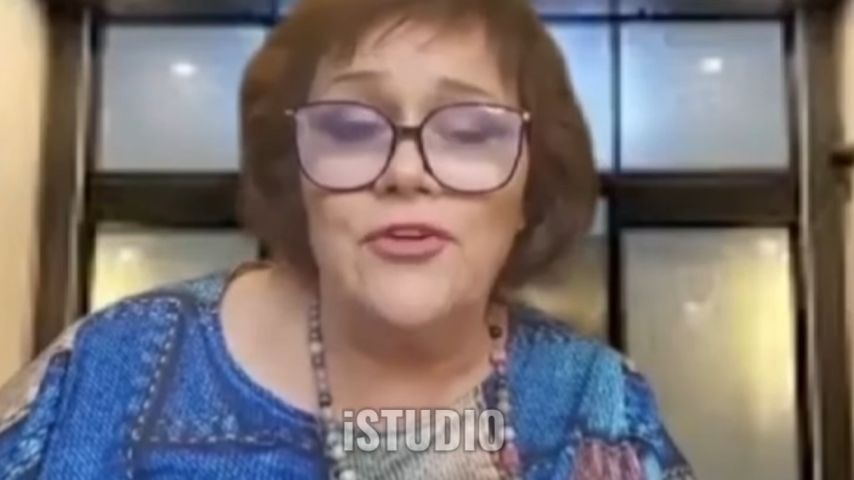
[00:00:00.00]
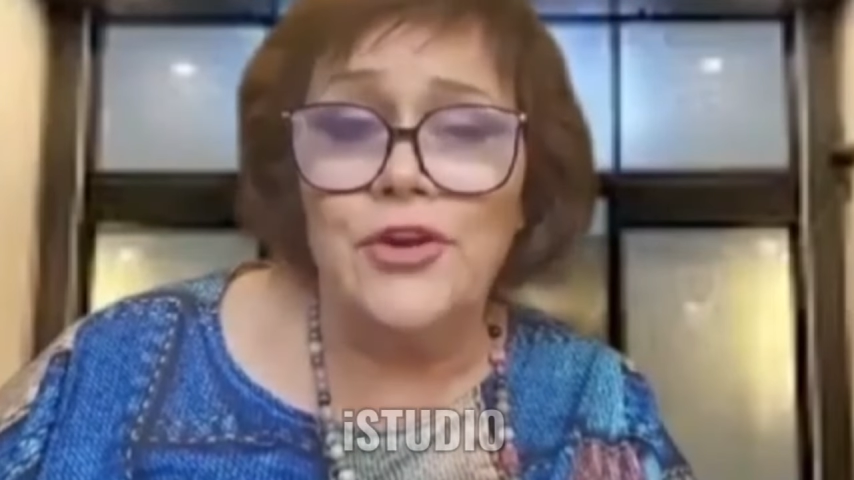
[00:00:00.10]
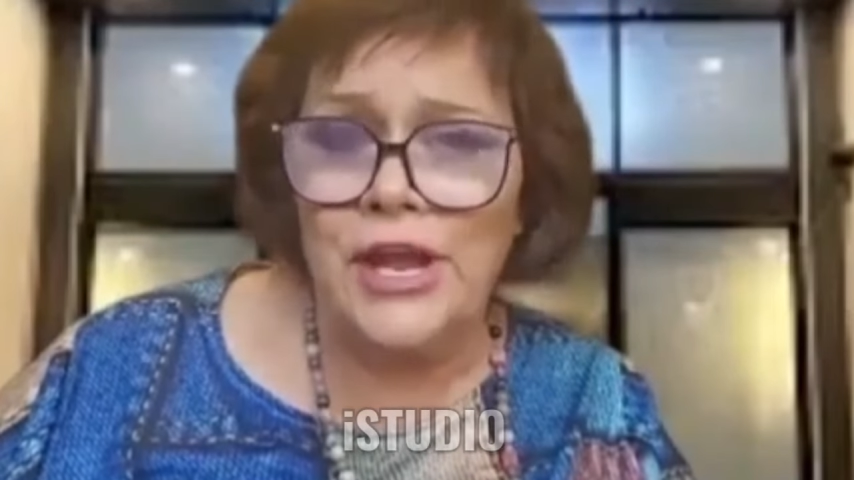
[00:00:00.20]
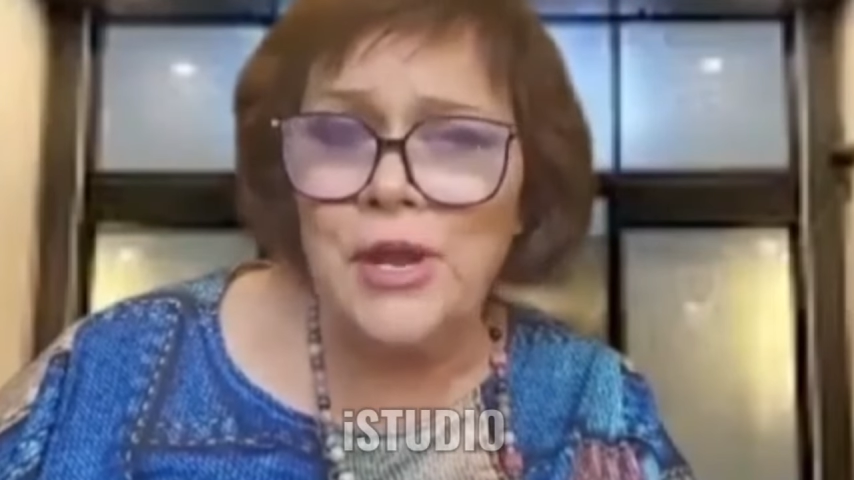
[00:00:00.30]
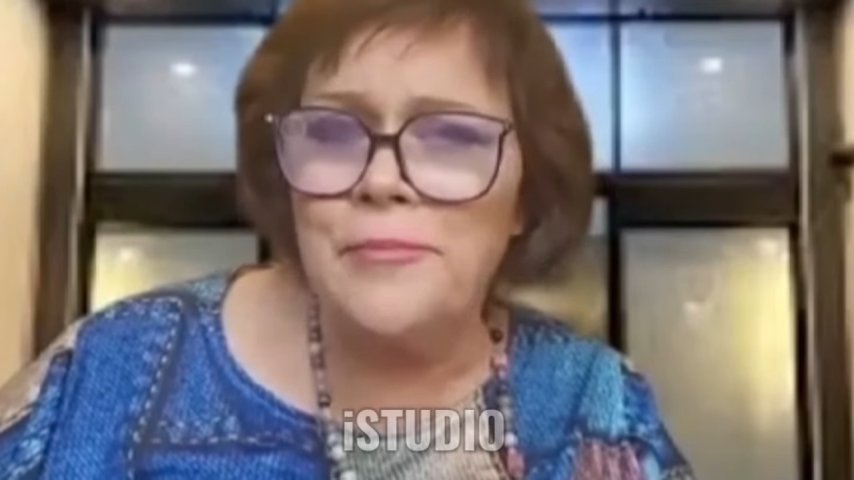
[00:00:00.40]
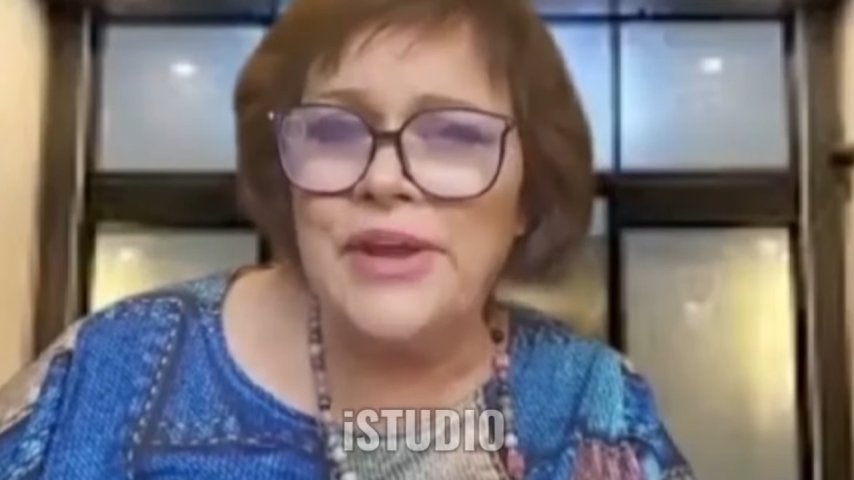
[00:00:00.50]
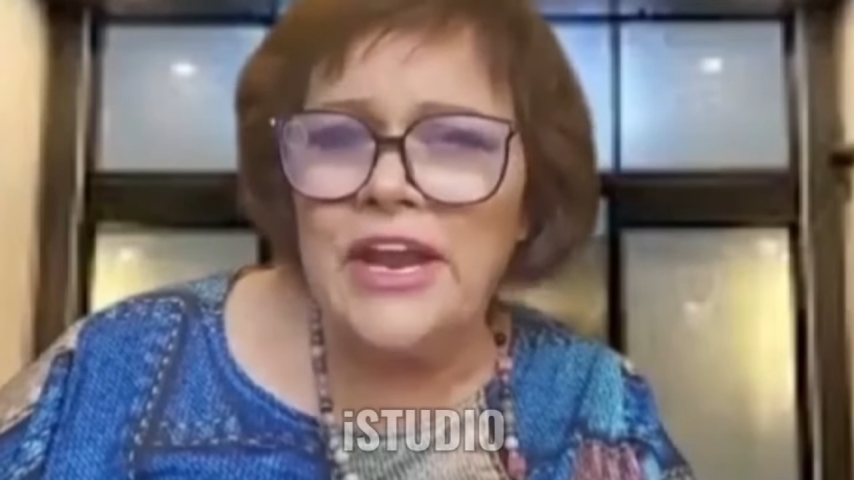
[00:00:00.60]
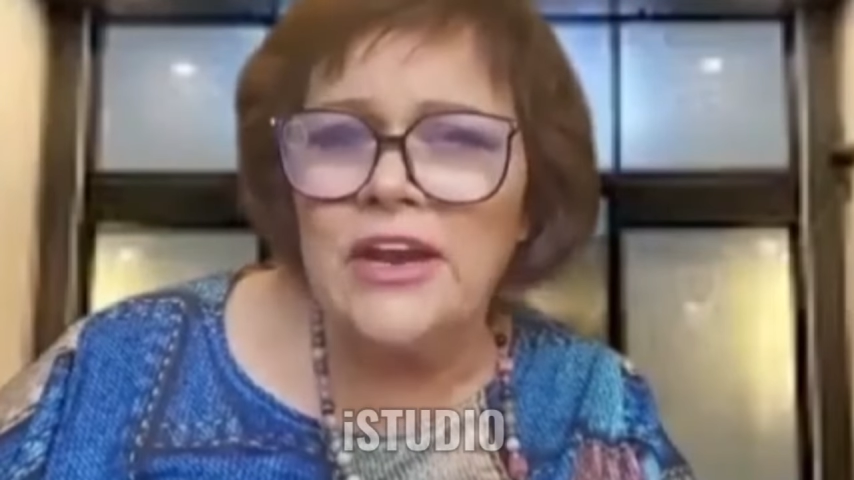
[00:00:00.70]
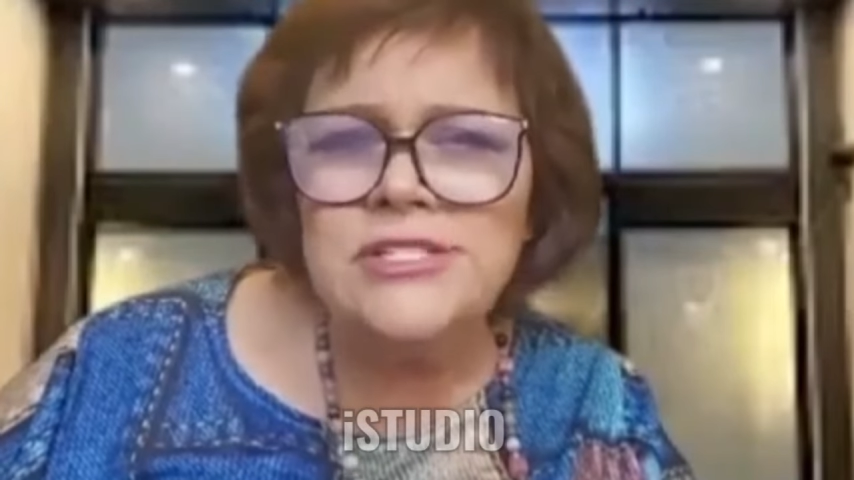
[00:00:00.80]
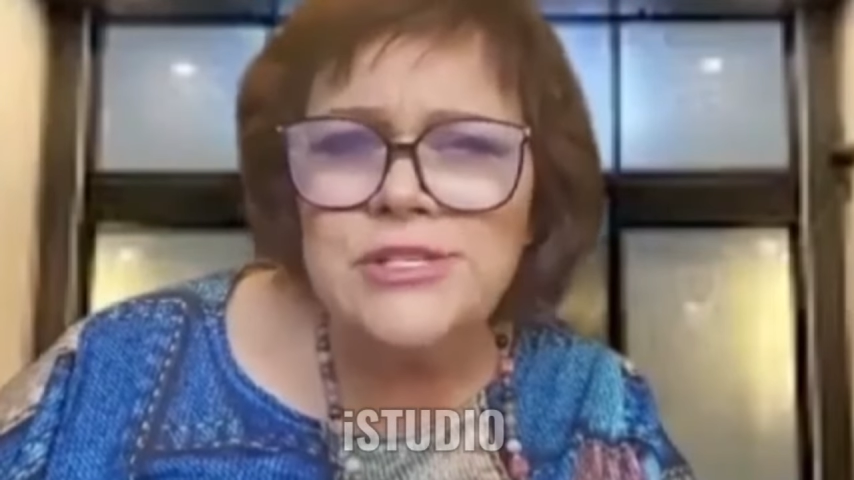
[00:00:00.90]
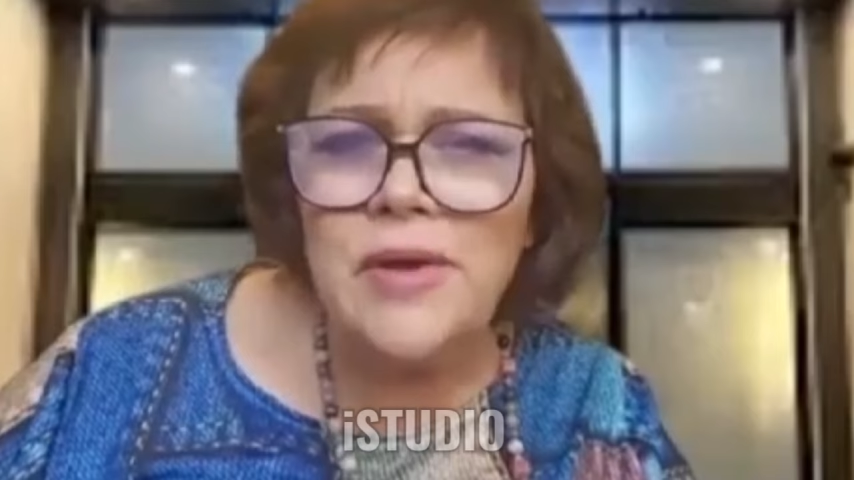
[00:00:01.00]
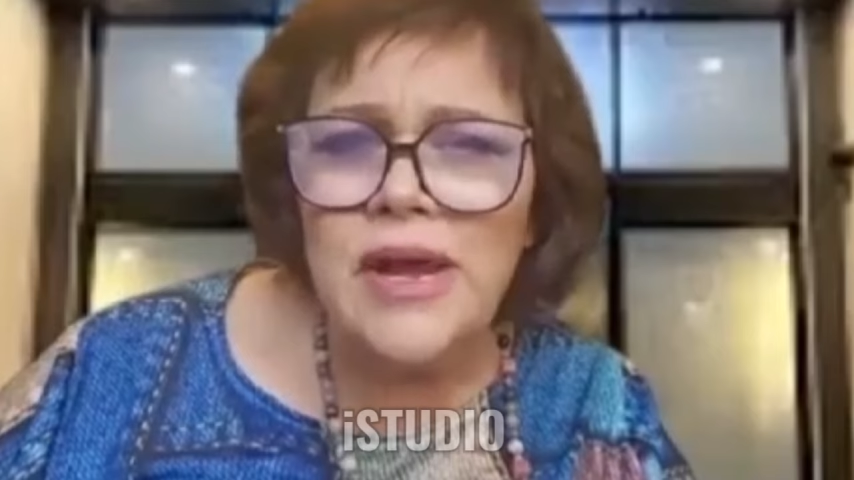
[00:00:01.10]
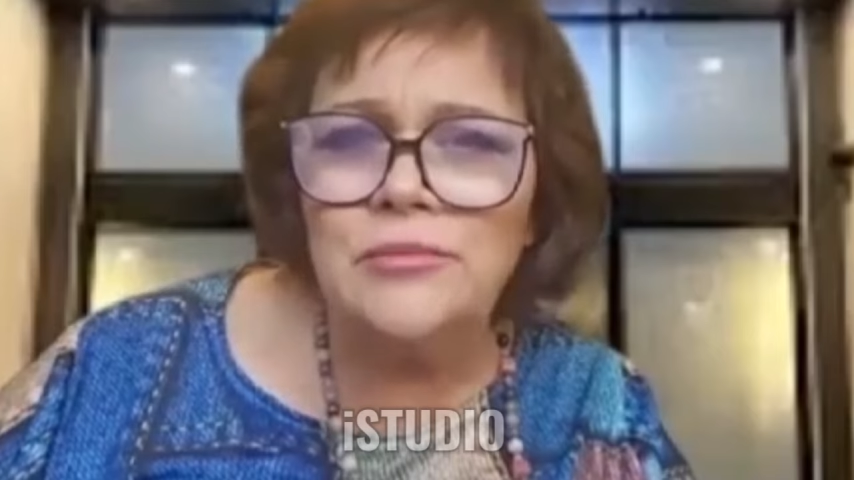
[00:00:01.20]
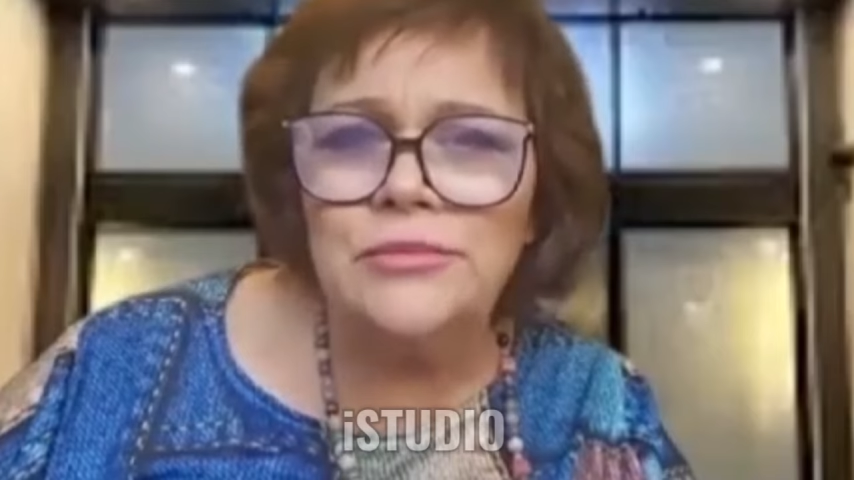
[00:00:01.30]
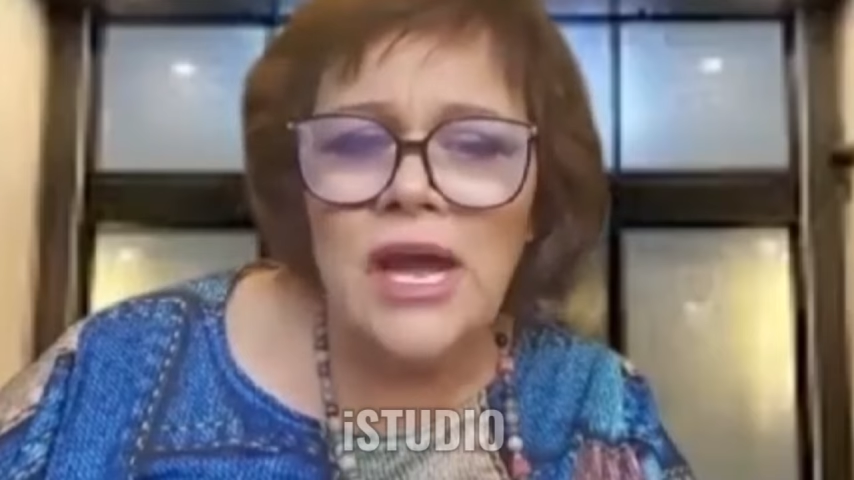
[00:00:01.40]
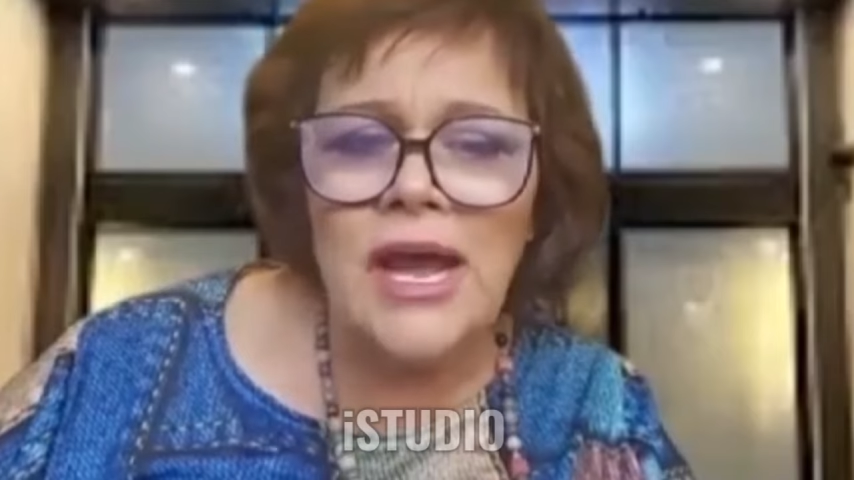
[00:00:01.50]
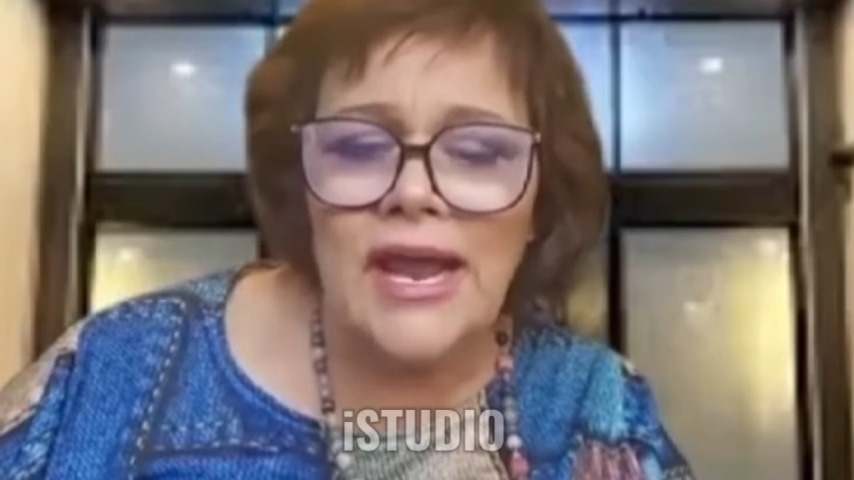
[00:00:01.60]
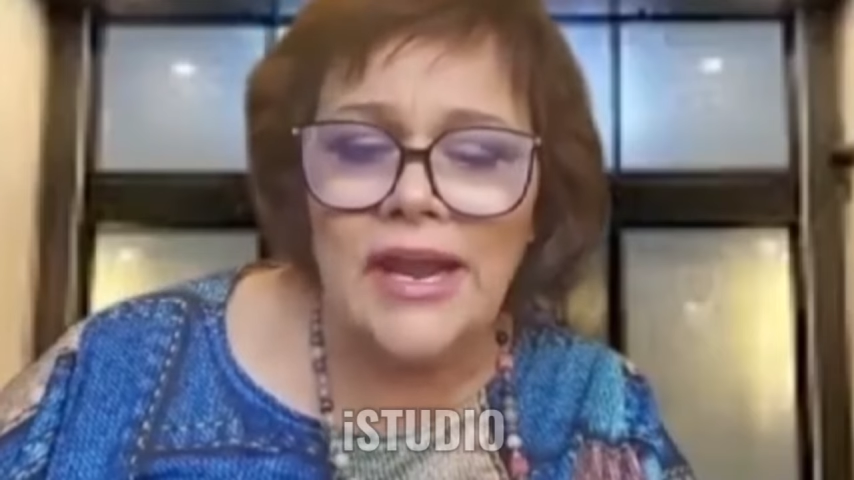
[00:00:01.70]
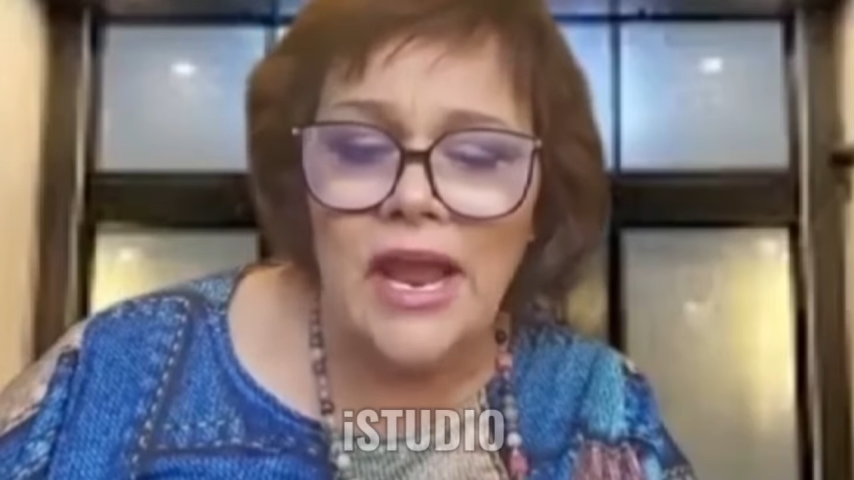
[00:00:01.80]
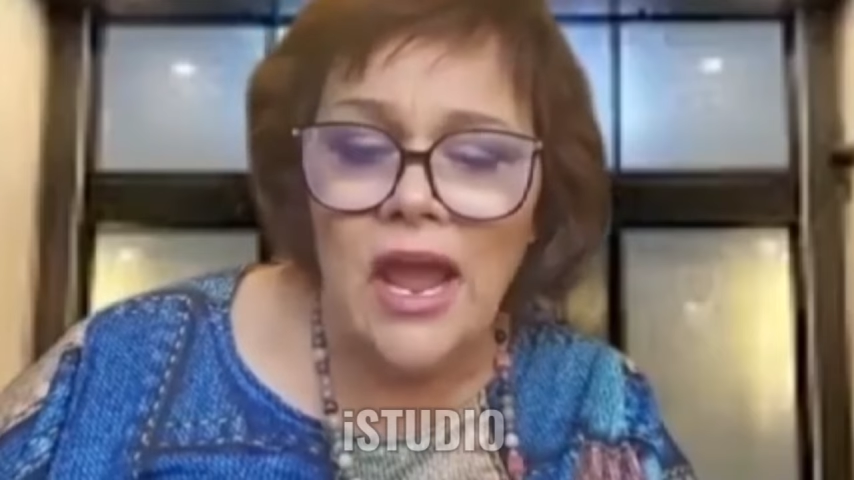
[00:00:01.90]
But here's the bottom
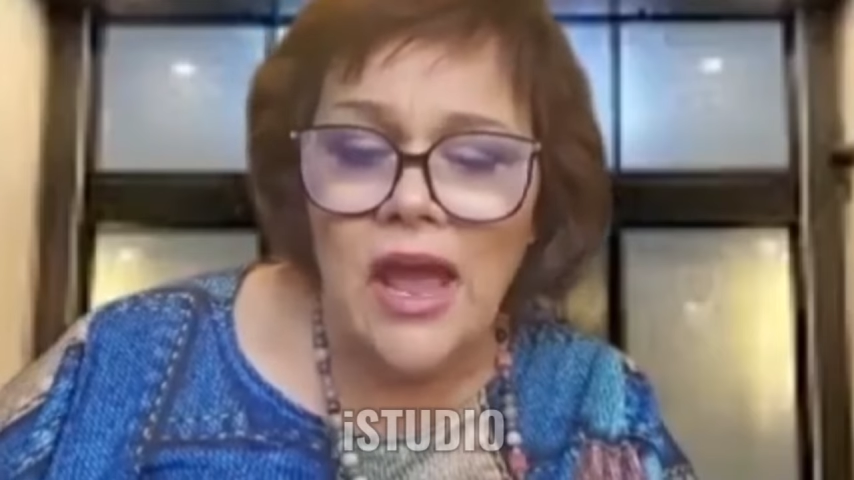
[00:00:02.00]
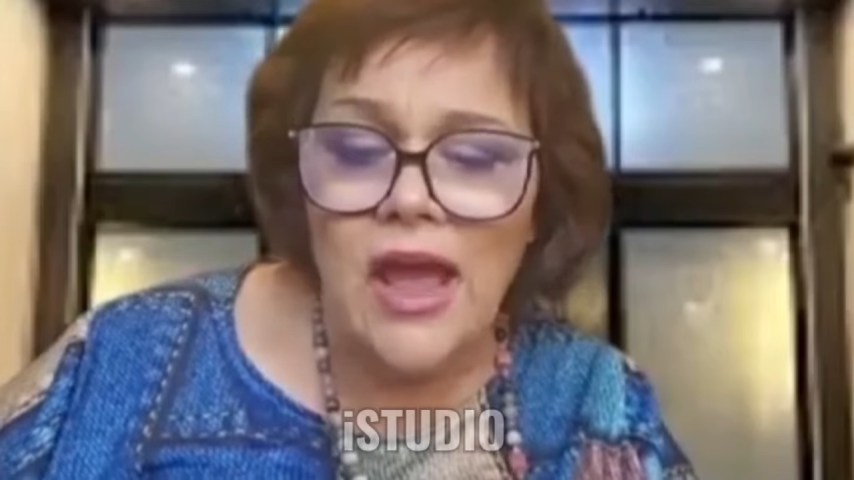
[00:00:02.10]
line.